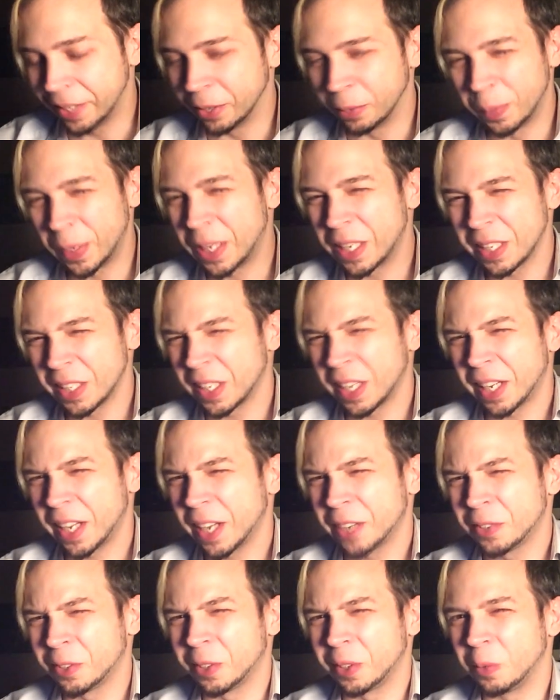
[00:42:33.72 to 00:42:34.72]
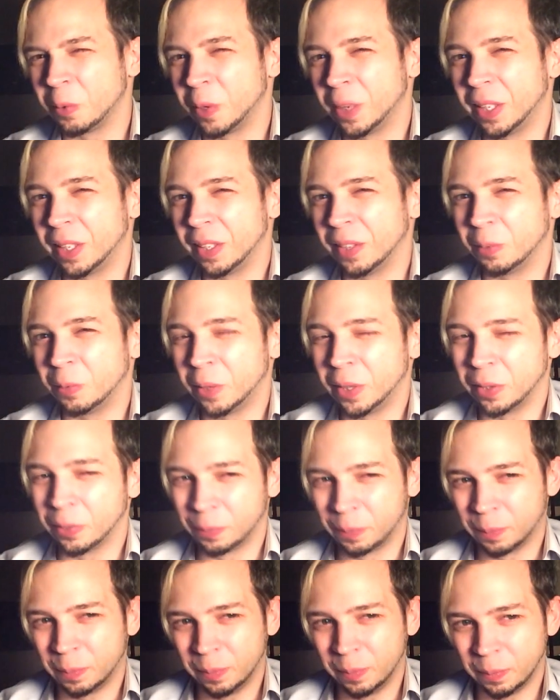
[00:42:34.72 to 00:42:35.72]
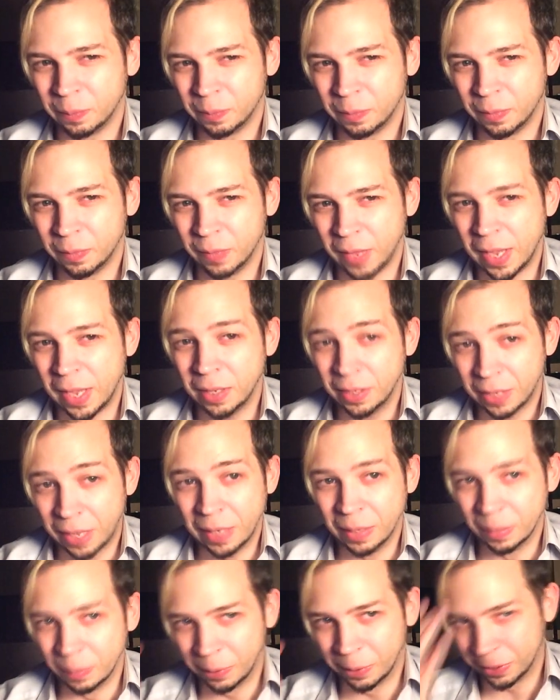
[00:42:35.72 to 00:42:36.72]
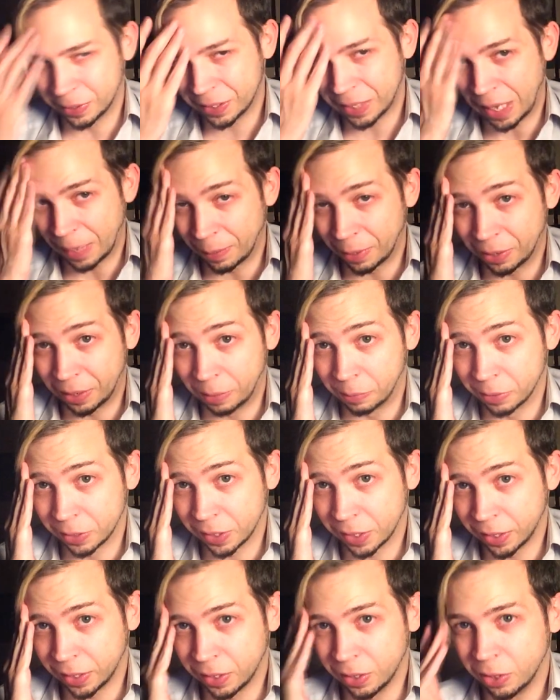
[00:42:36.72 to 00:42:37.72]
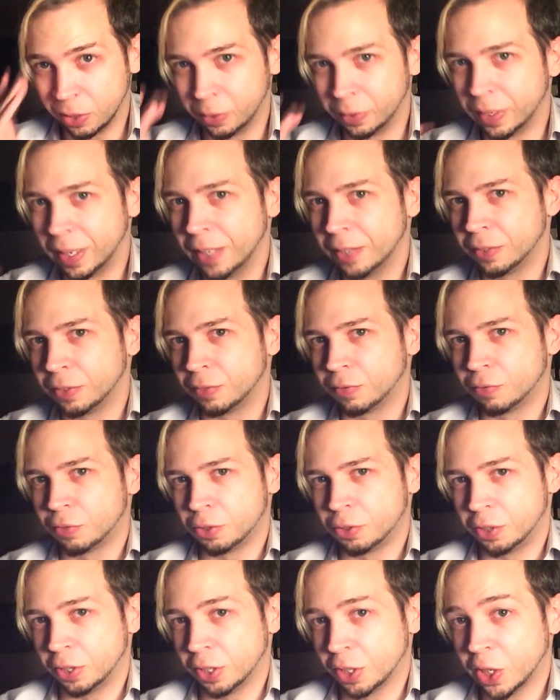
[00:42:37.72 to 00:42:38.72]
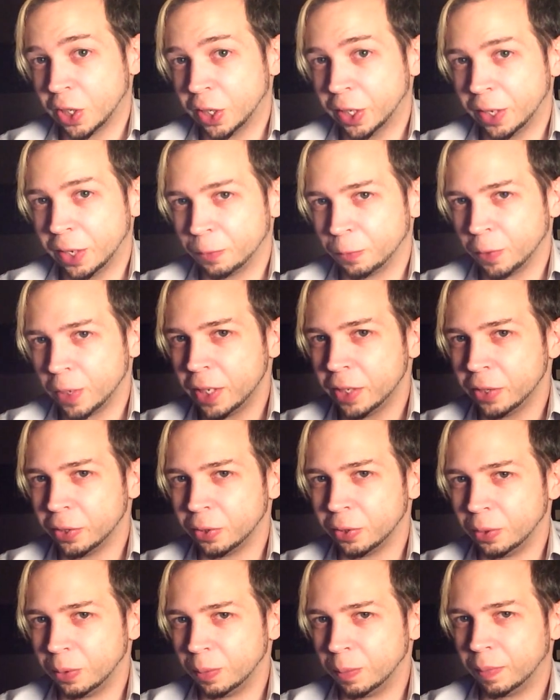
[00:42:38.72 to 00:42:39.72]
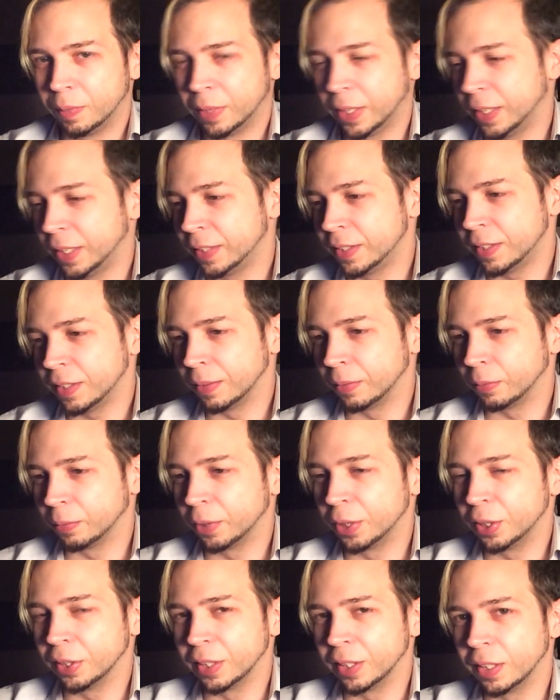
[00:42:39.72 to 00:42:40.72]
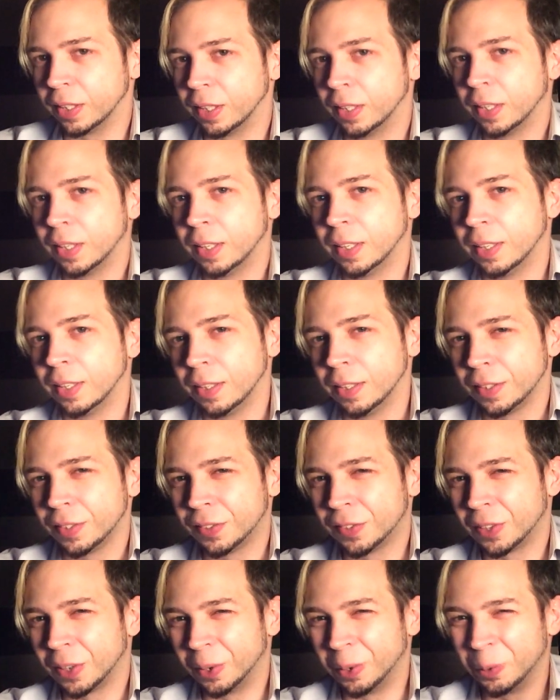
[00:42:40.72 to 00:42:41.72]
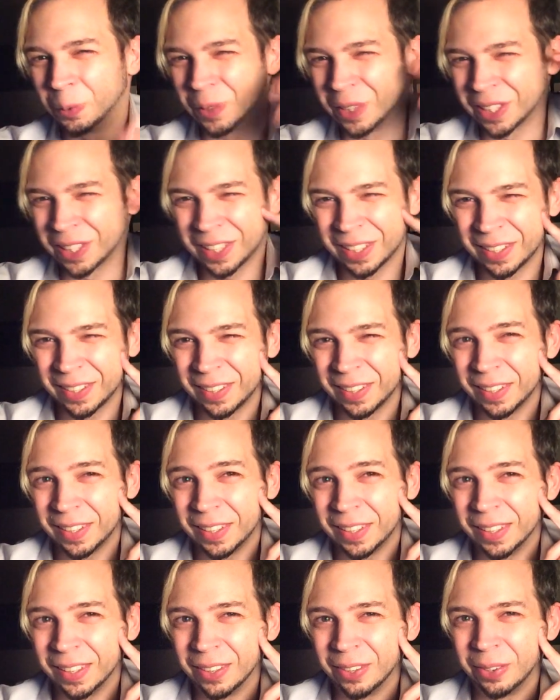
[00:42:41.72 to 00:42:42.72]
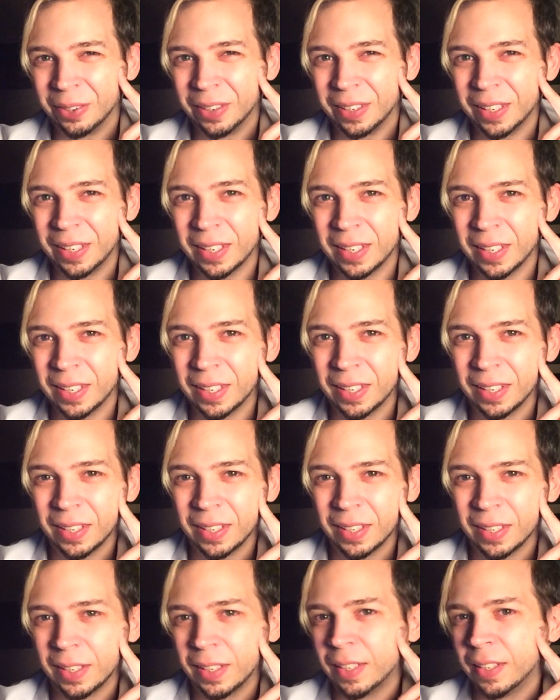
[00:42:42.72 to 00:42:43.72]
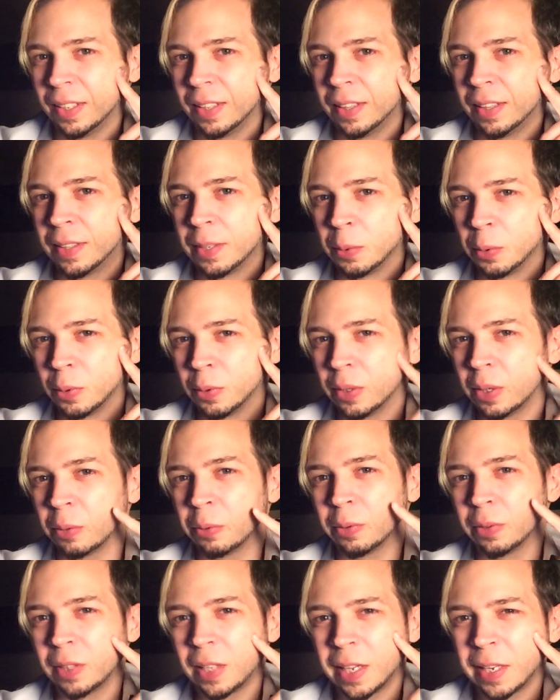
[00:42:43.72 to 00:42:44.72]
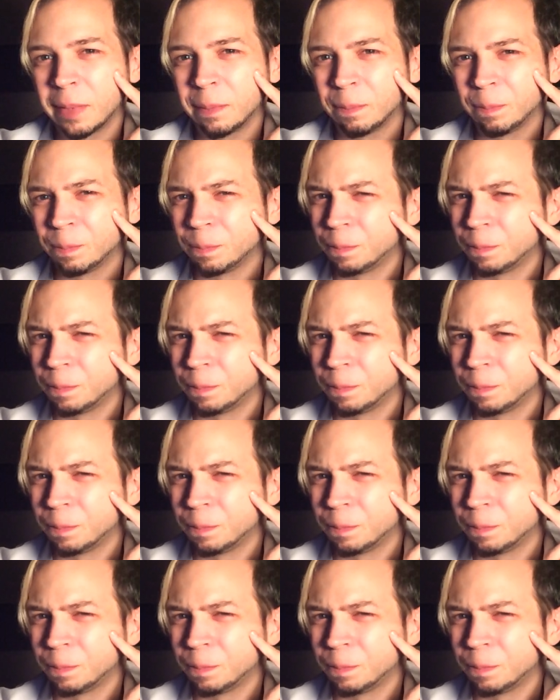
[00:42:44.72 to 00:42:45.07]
because like, actually, when the end boss came out, I was like, oh, now it's going to get real. And it didn't really. So it was, there were like